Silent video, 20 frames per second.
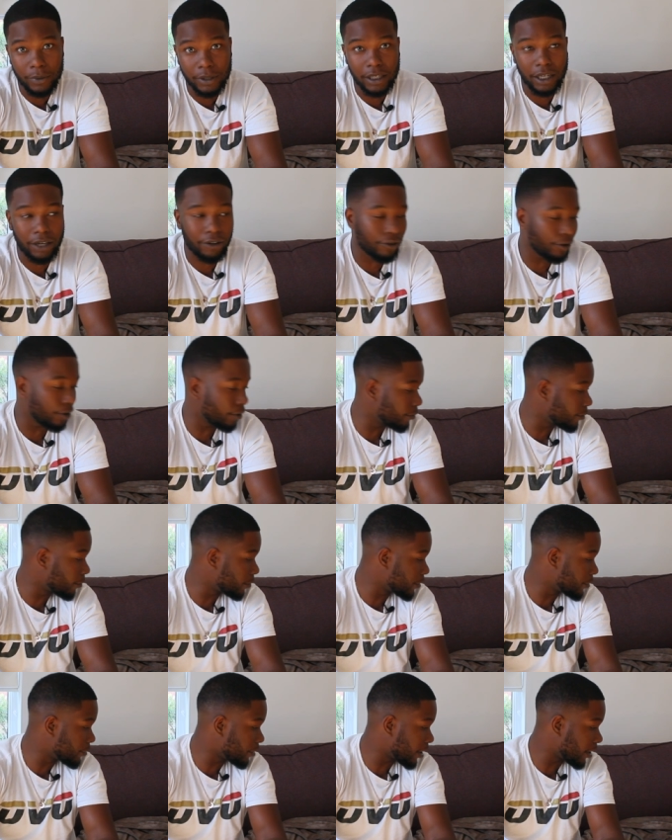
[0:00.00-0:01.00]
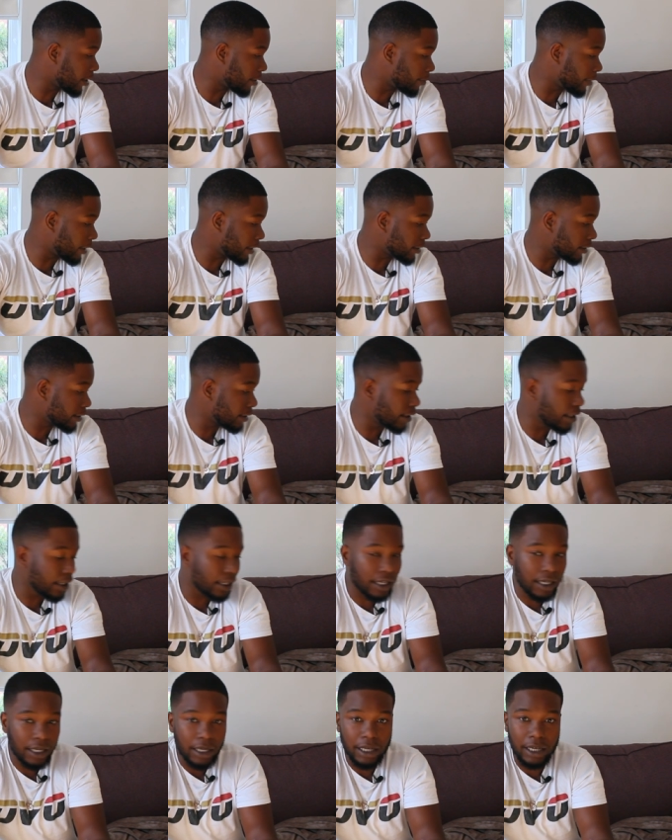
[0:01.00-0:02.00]
we carry on, we try our best.
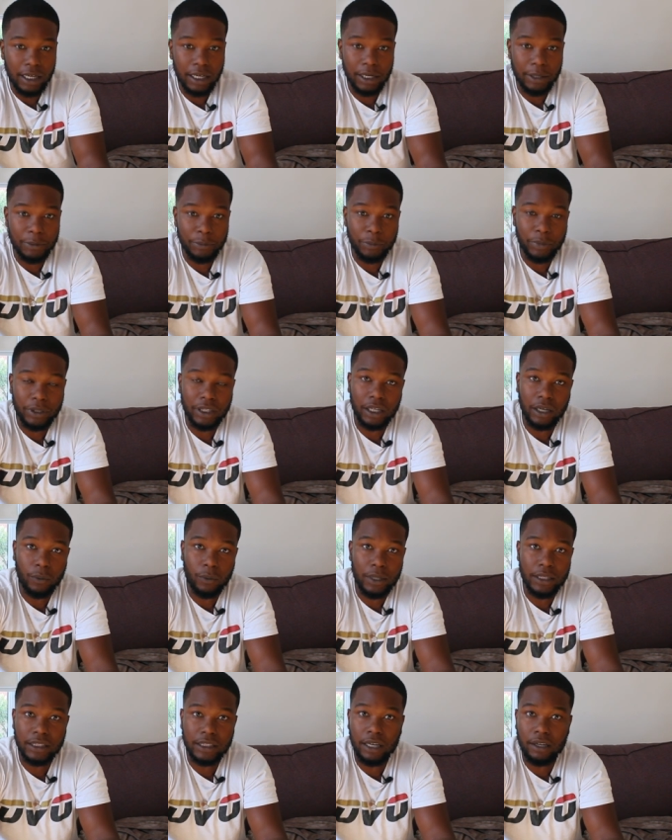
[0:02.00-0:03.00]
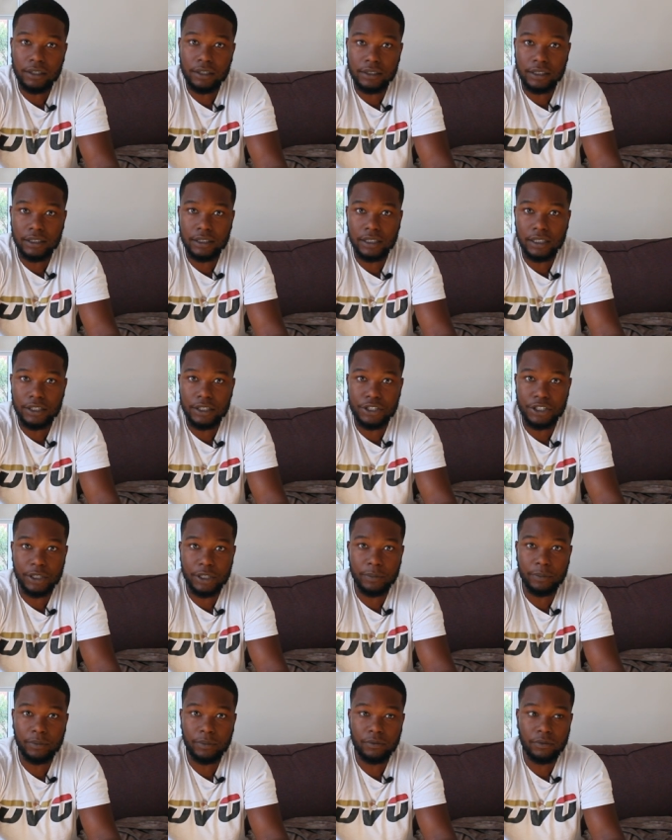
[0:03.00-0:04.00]
Um, but yeah, I went down into the
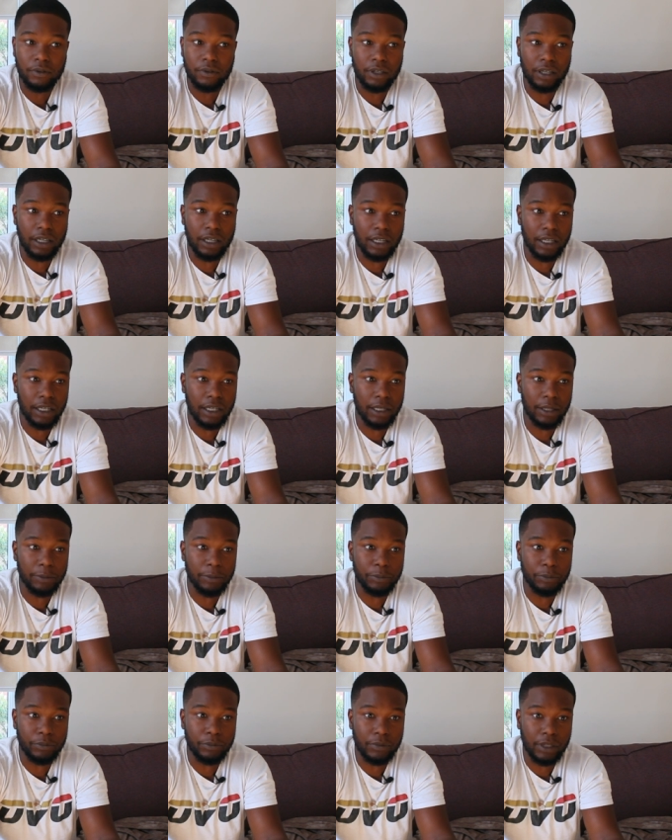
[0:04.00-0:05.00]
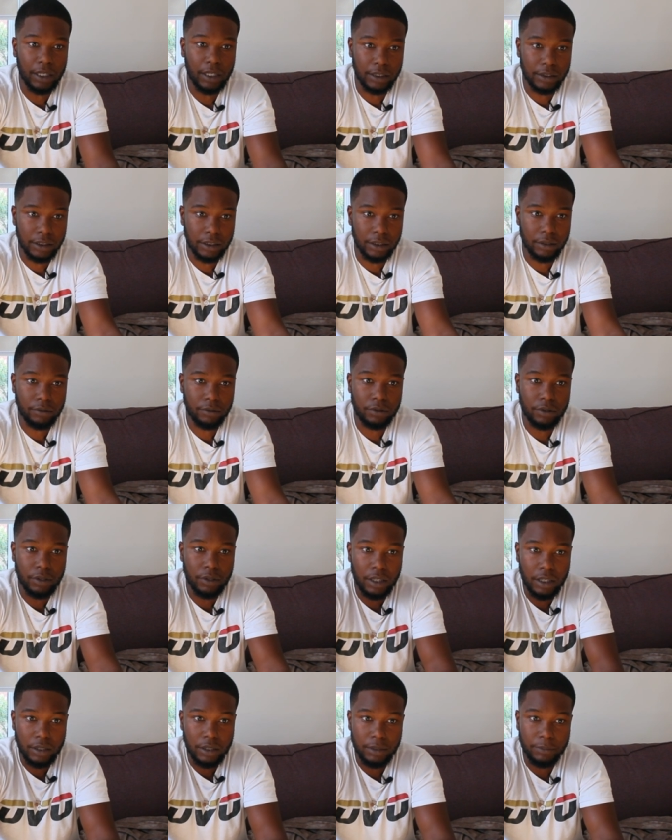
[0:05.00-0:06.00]
dealership. Um, like I said,
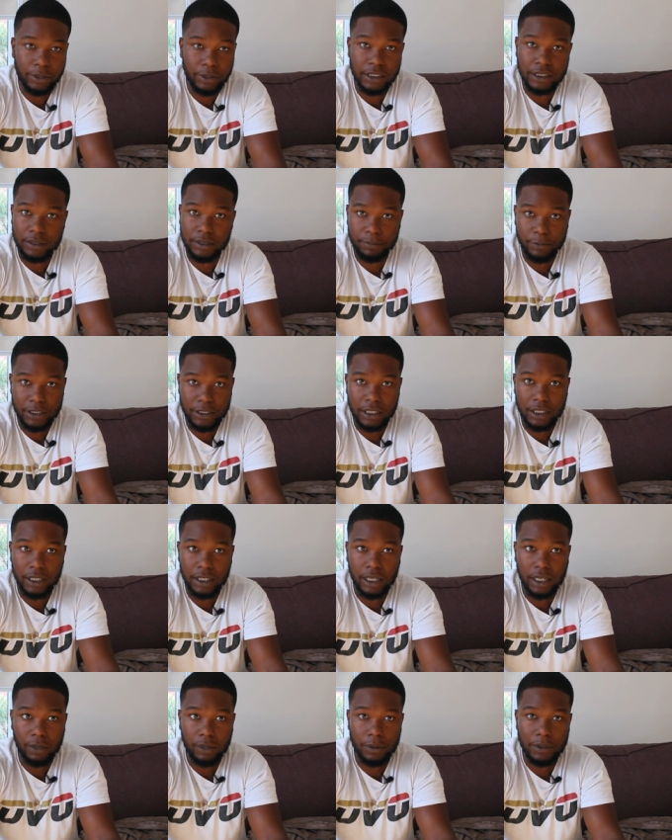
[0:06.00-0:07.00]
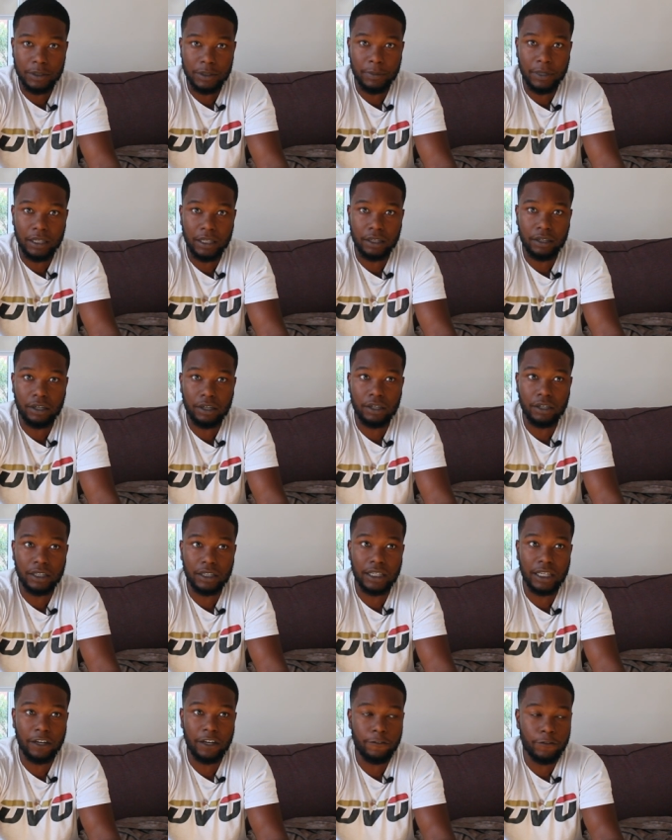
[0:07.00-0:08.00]
print, pretended like I wanted to buy the car,
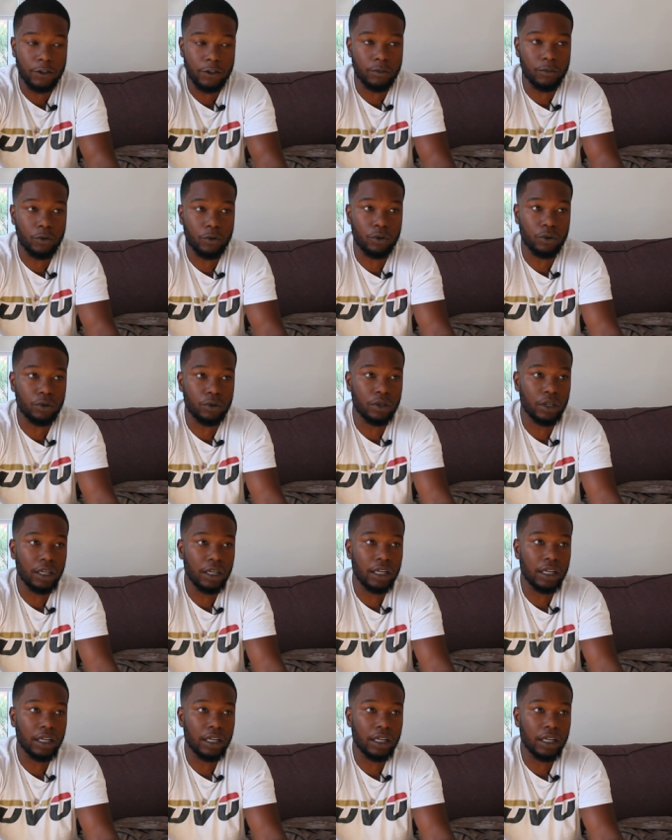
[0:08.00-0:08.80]
get a few more